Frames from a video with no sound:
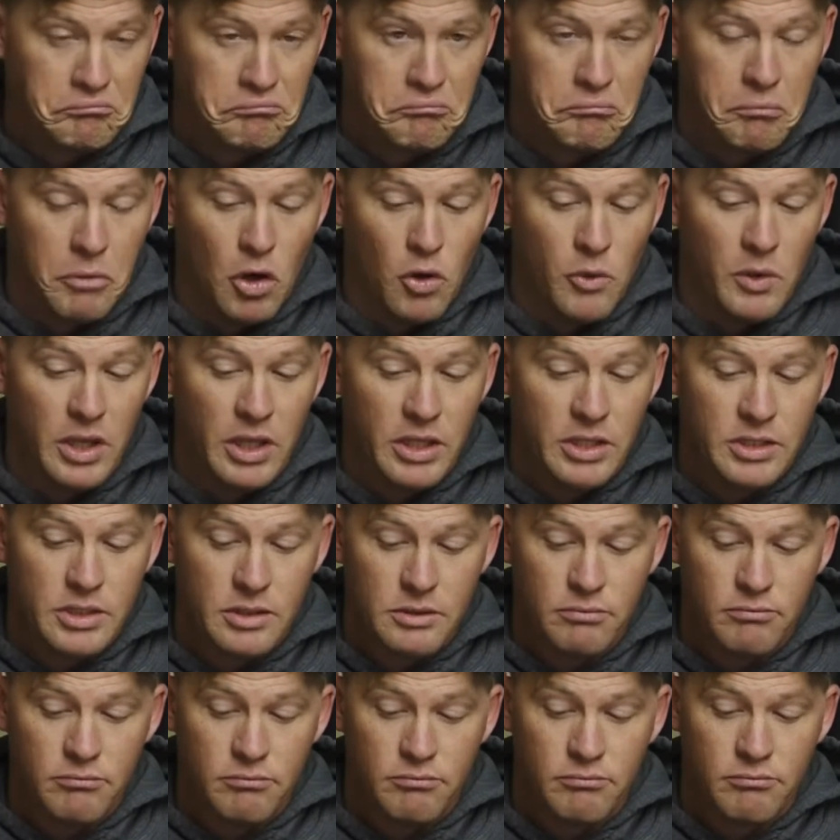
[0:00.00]
bolt release,
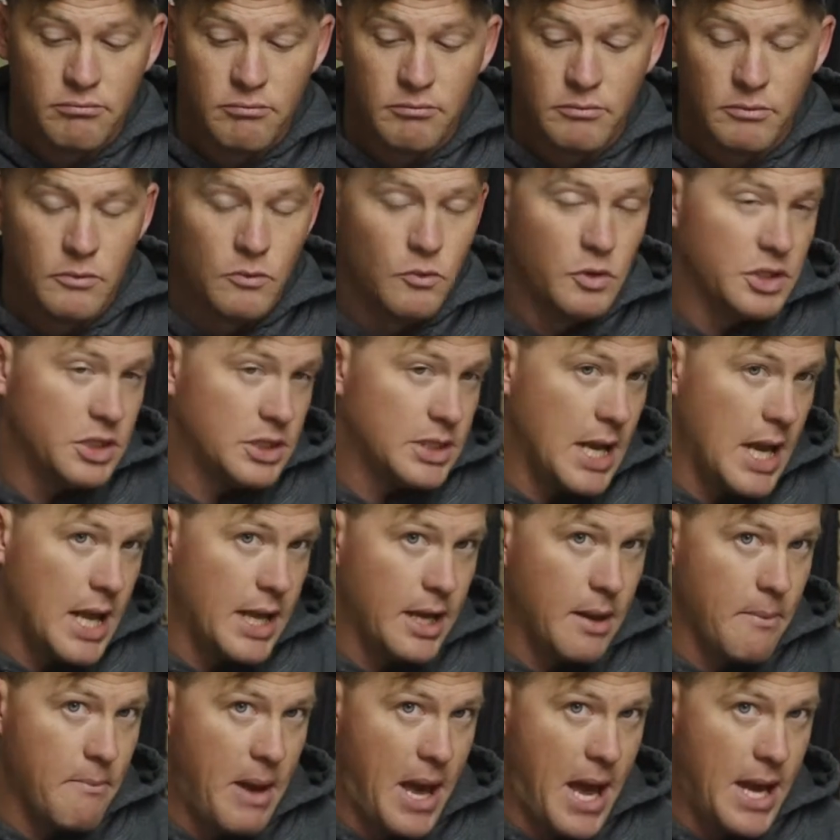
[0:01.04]
which is kind of
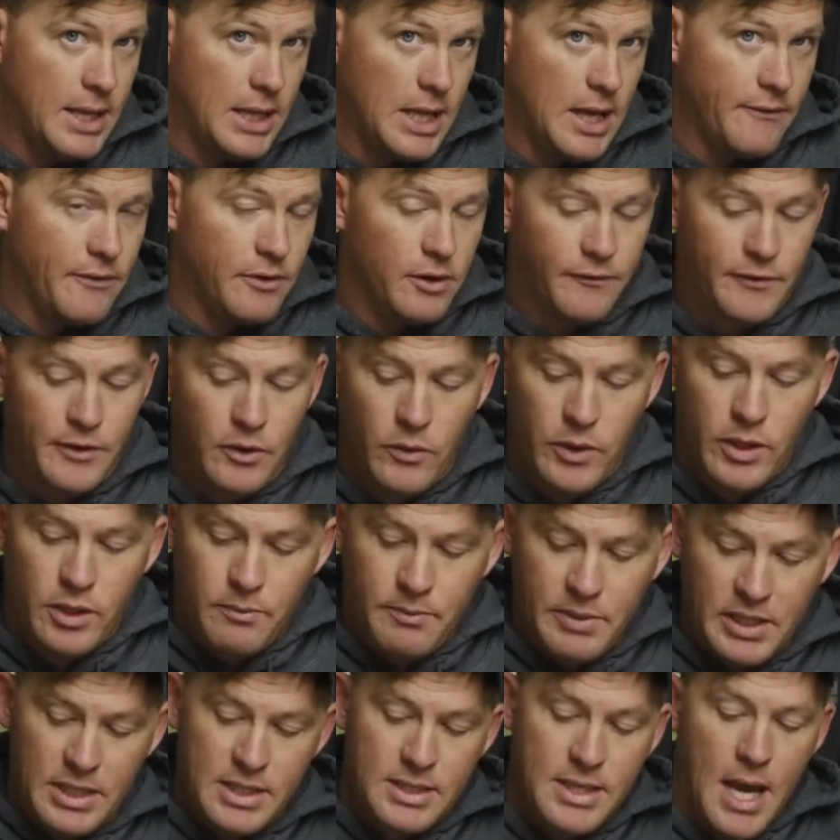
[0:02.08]
like a bad lever, if you will,
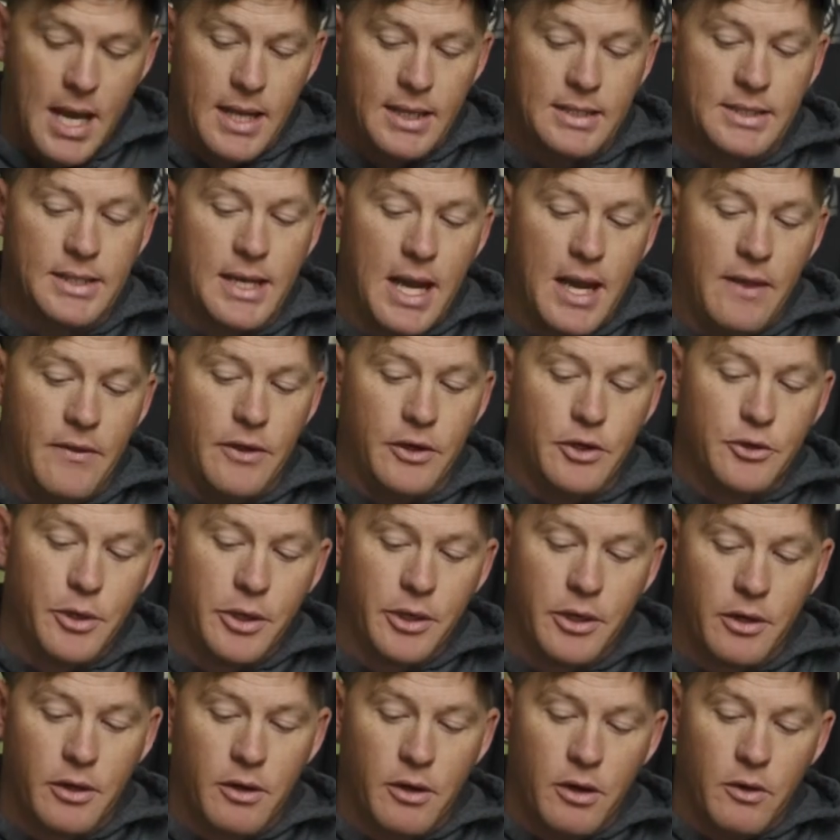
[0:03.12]
but it's not inside the
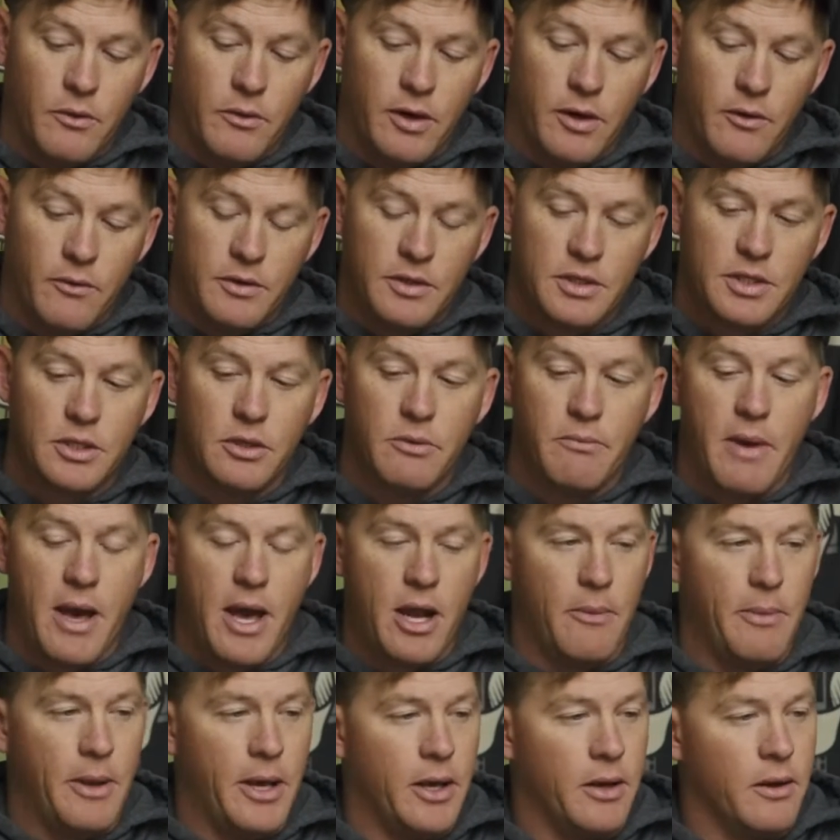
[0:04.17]
trigger guard where everyone's so
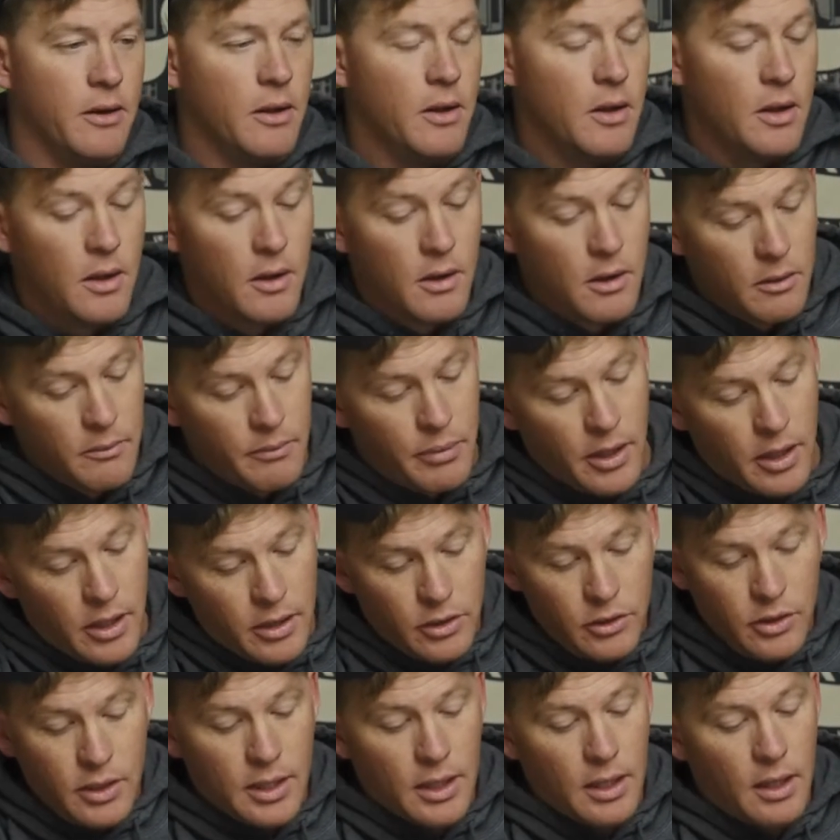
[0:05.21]
mad about.
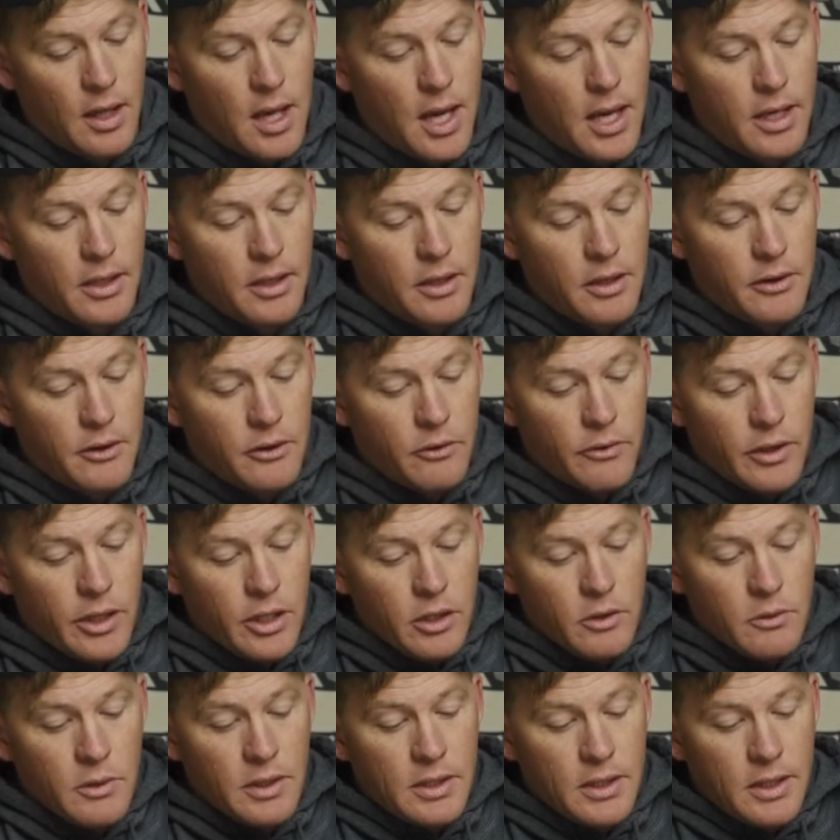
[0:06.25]
But you can lock it to the
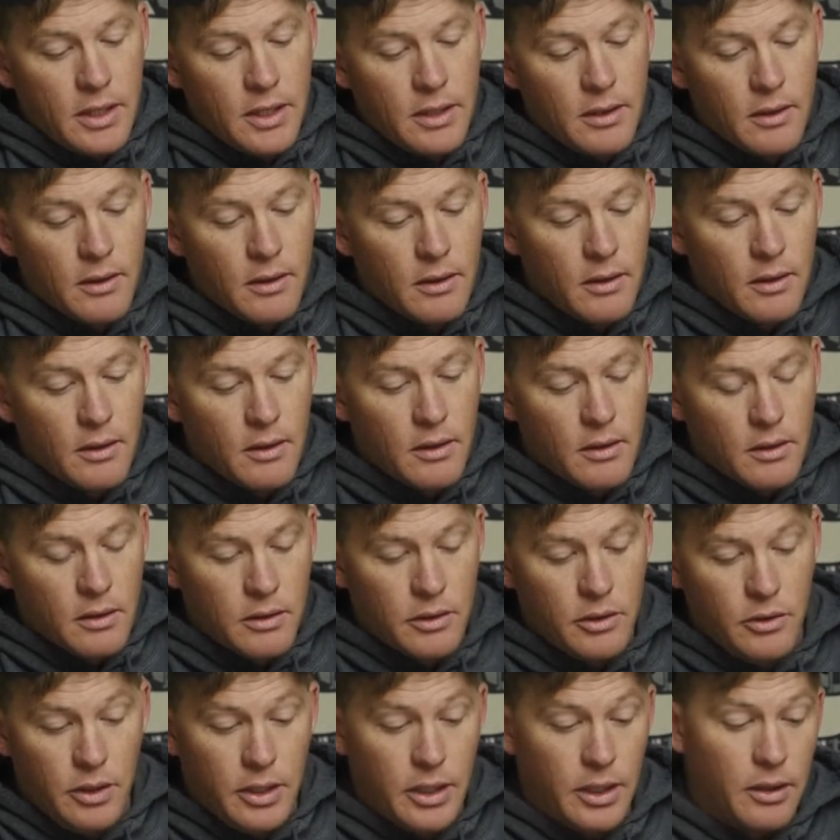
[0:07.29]
rear with it.
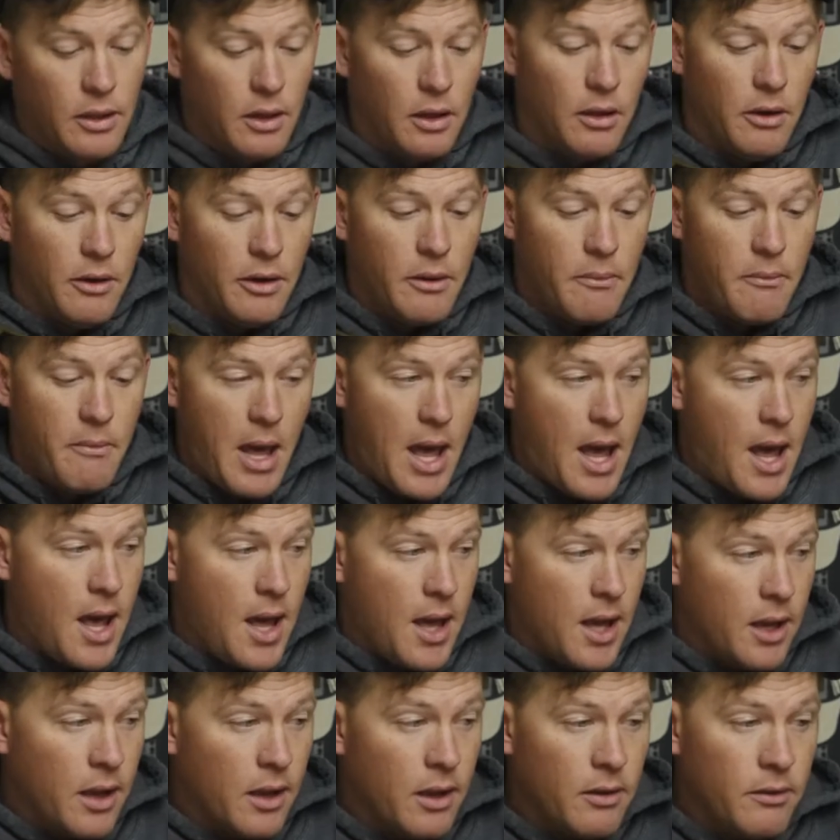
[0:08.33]
You can load a
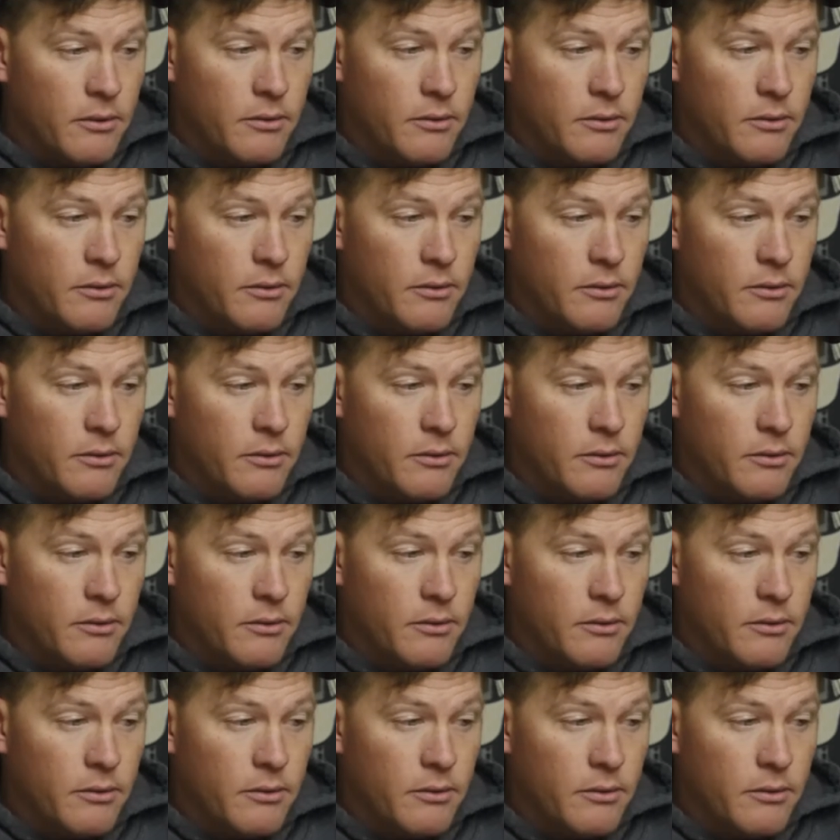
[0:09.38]
mag